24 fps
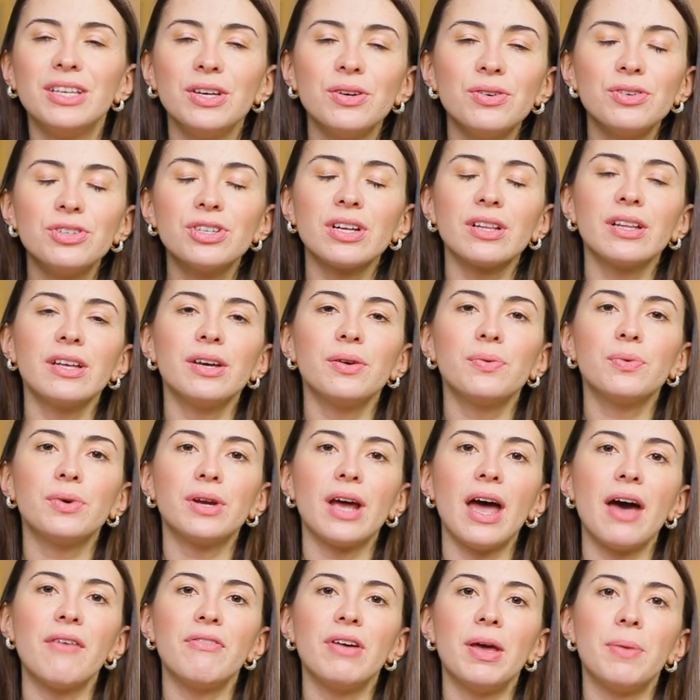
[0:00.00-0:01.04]
usually would
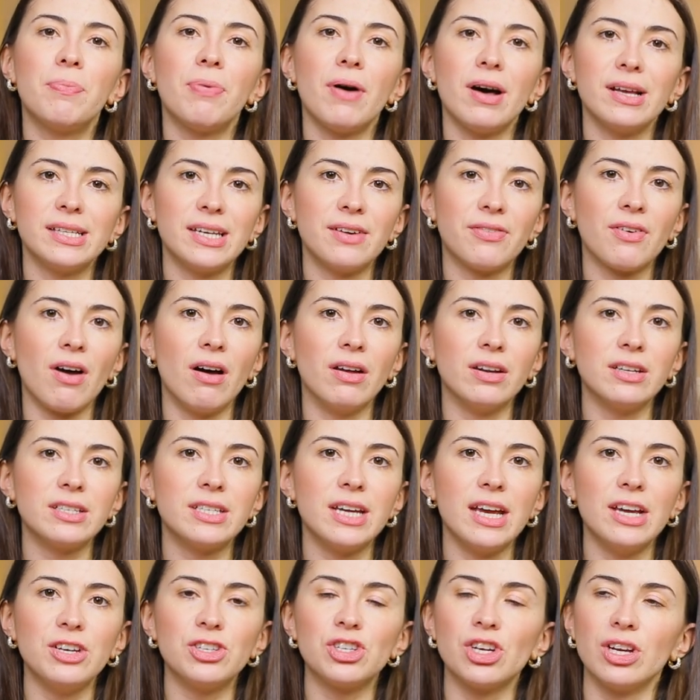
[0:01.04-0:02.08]
have a positive
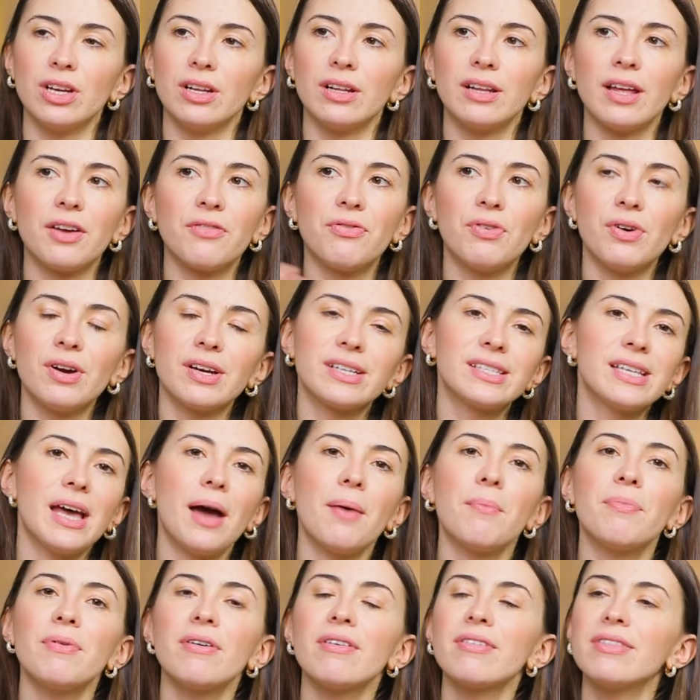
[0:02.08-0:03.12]
connotation. Like for
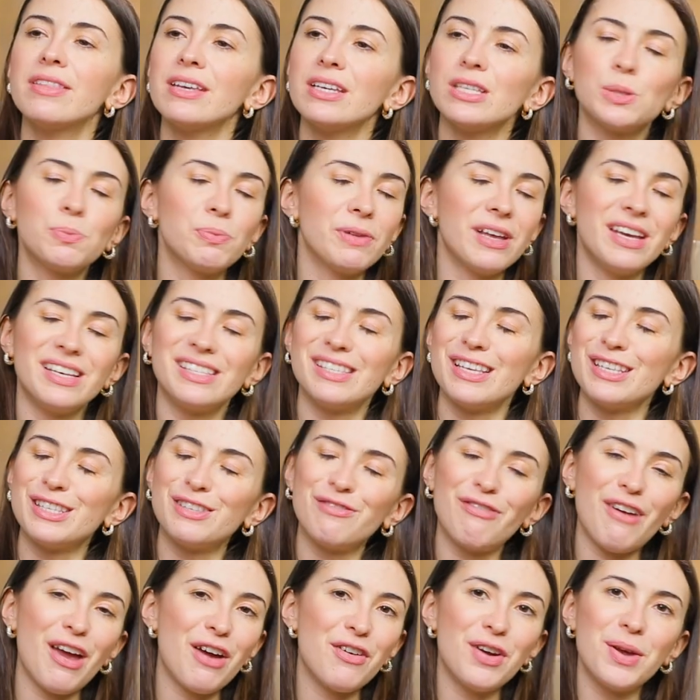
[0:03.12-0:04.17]
example, this place is
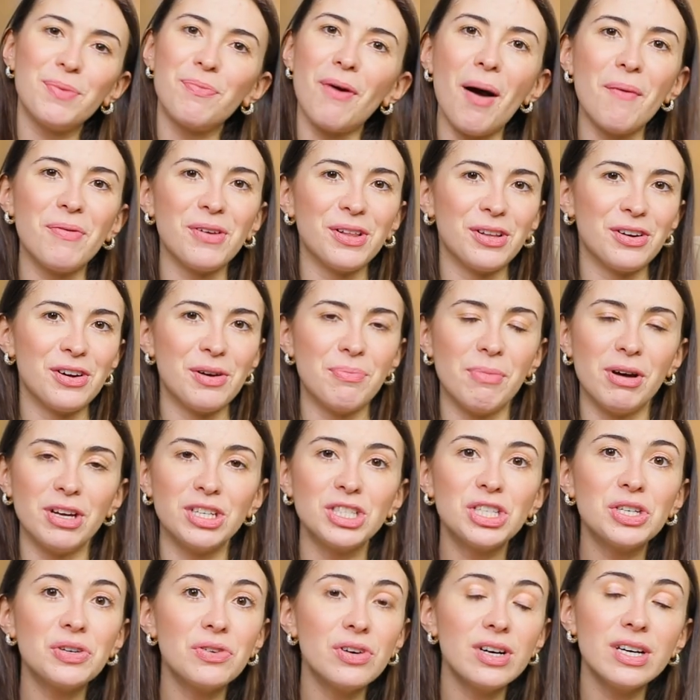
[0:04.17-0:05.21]
very popular
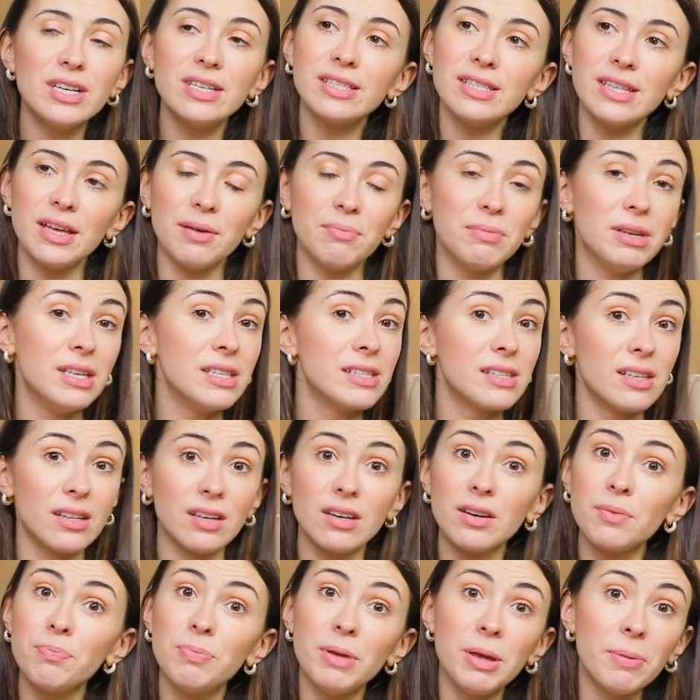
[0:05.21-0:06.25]
among tourists. That means a
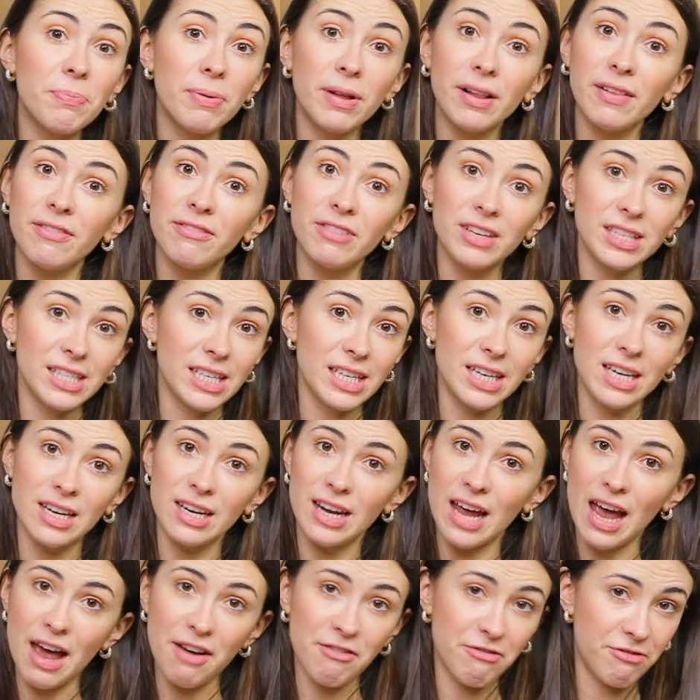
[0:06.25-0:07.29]
lot of people visit
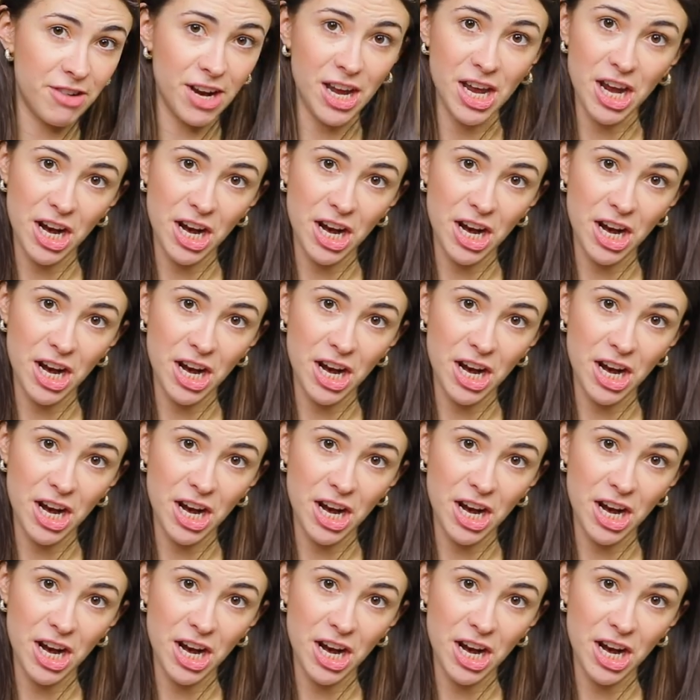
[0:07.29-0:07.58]
it every